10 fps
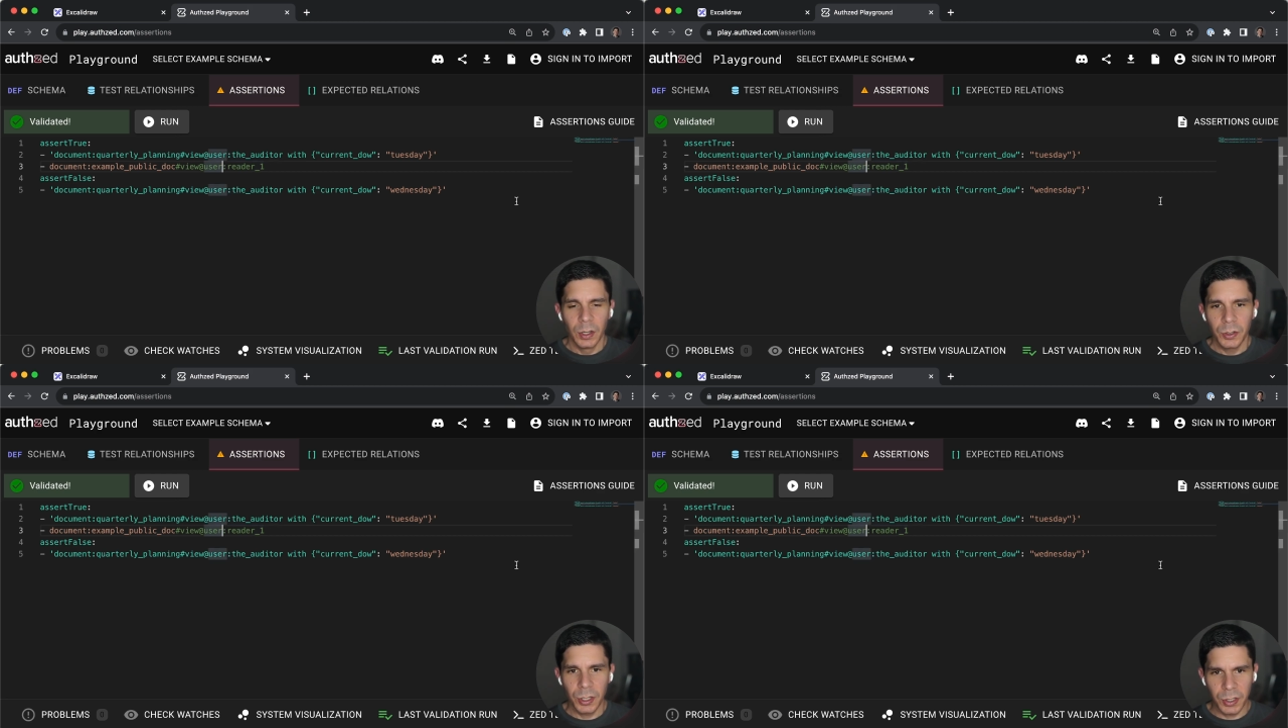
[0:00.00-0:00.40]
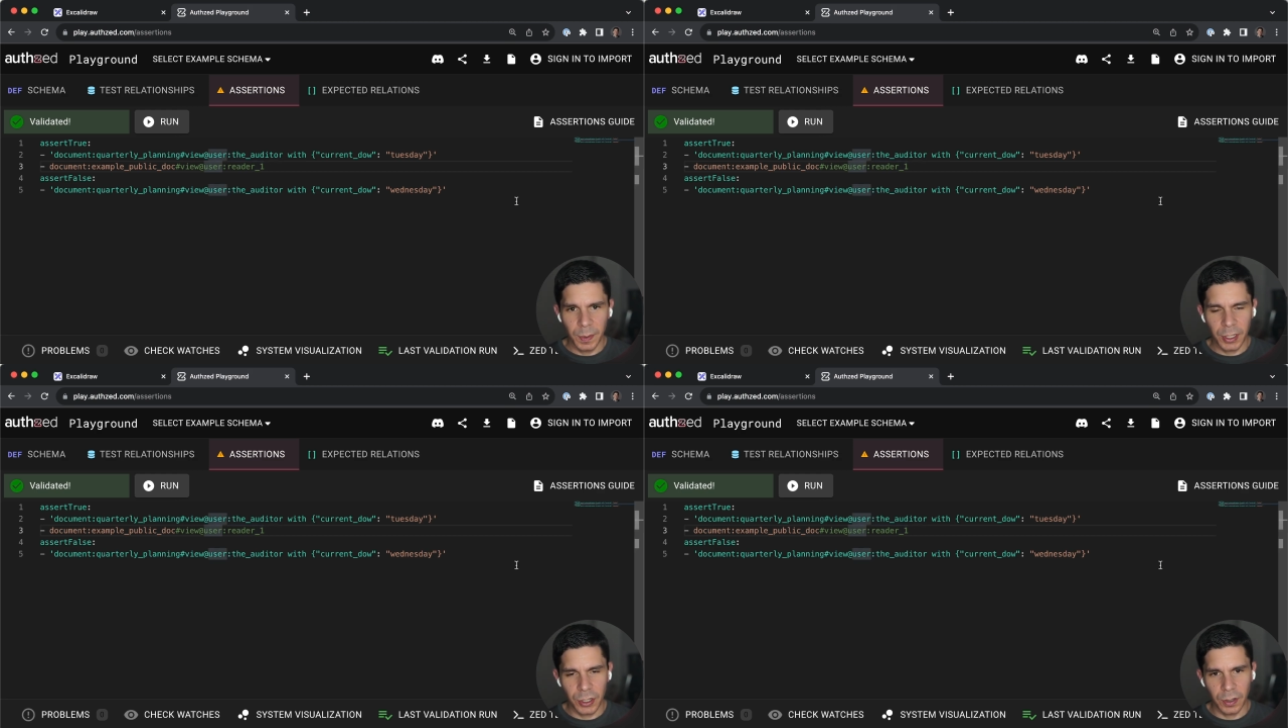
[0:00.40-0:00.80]
Just to
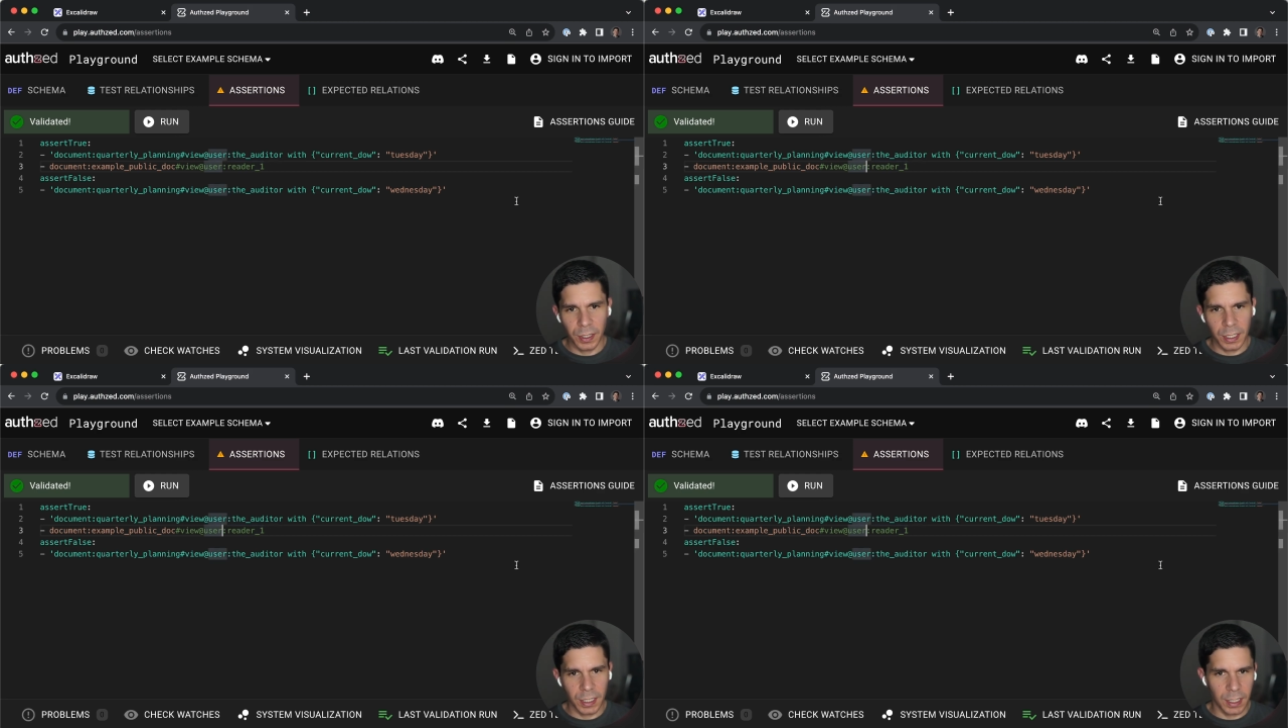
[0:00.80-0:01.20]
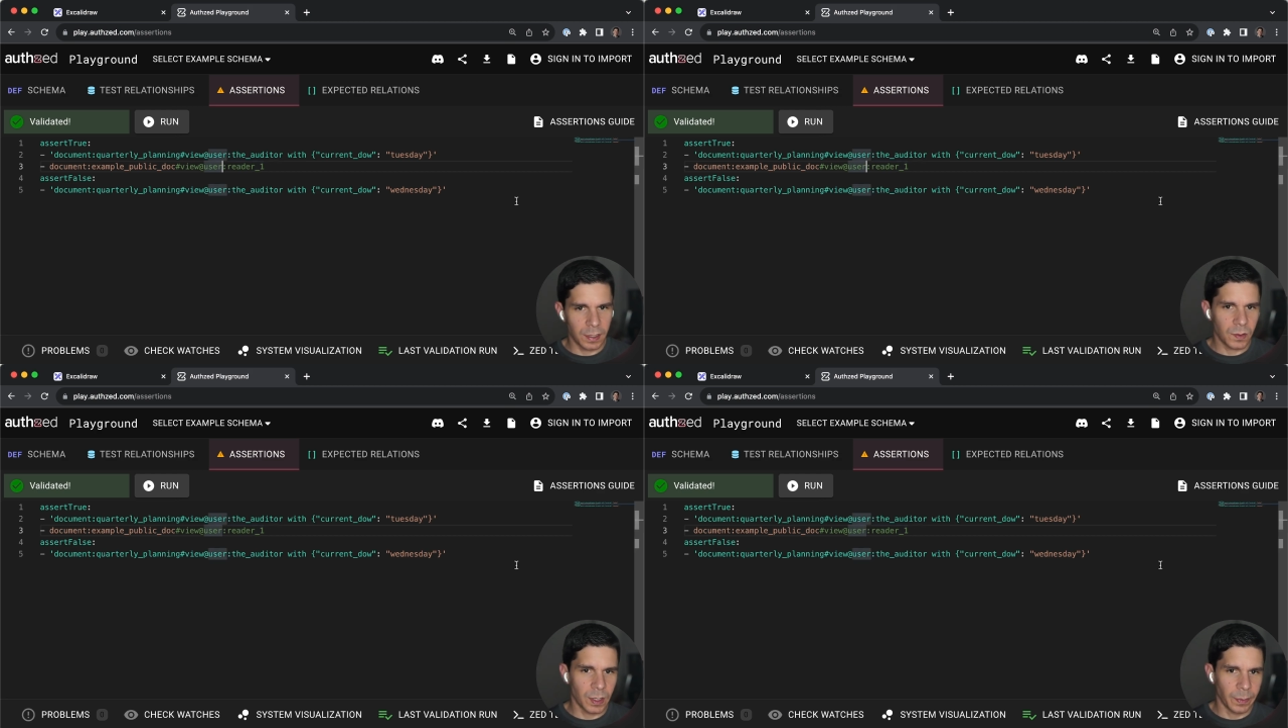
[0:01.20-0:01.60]
make sure this
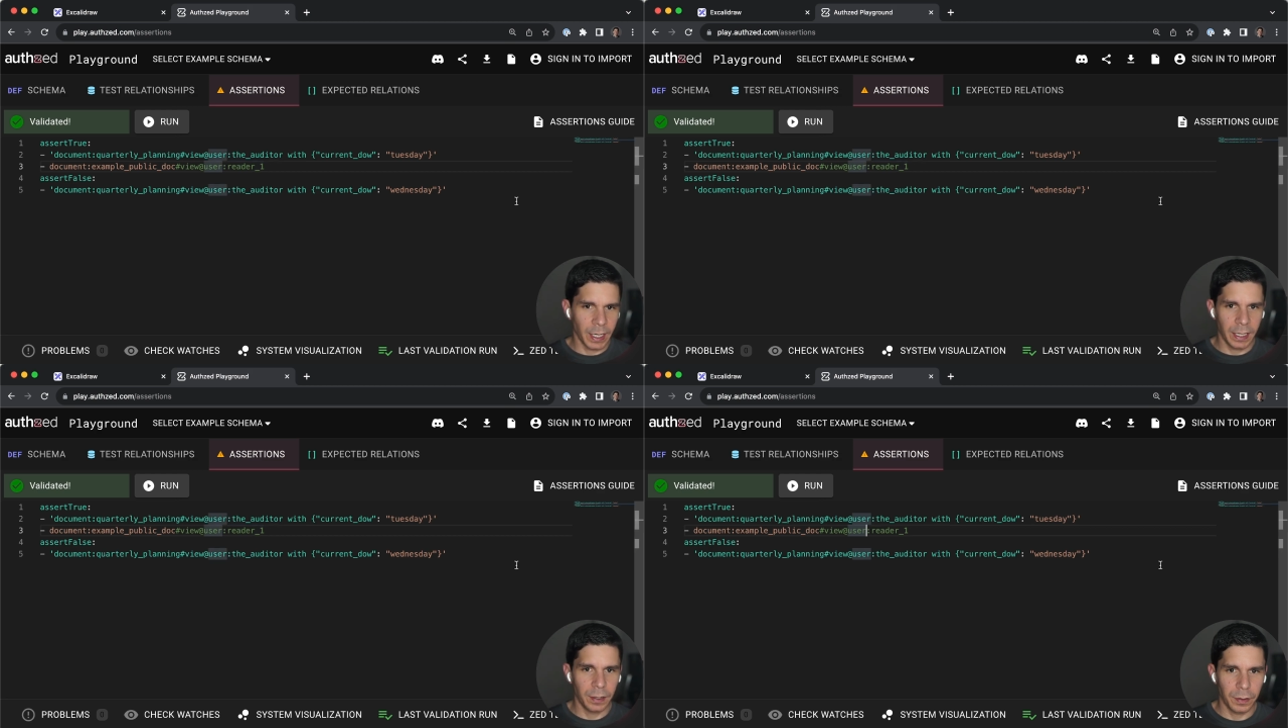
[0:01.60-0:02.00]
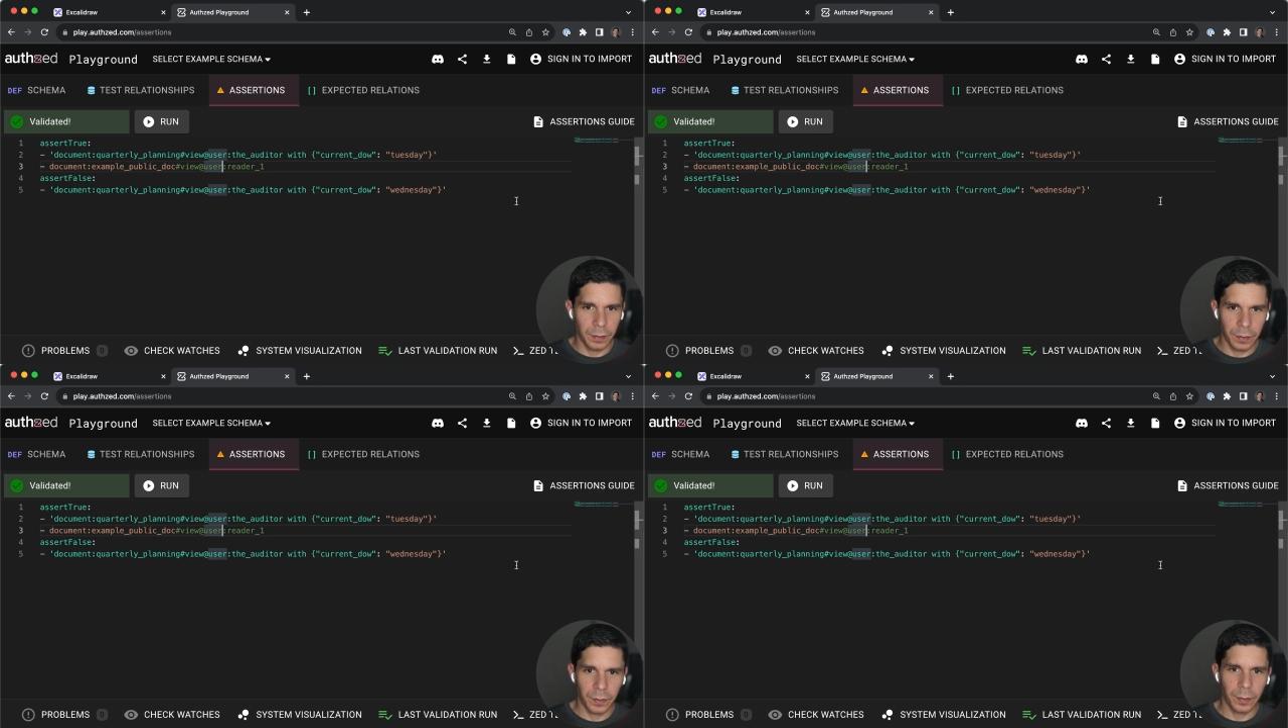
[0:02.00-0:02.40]
isn't some kind
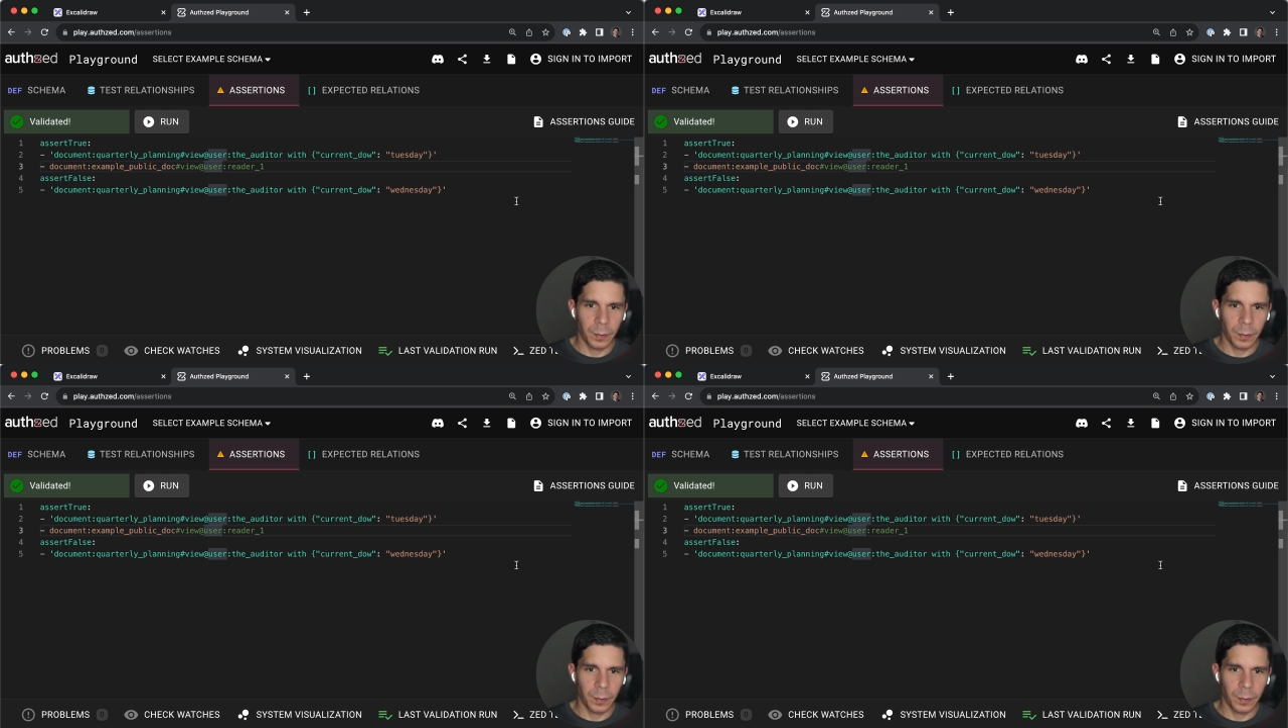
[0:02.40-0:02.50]
of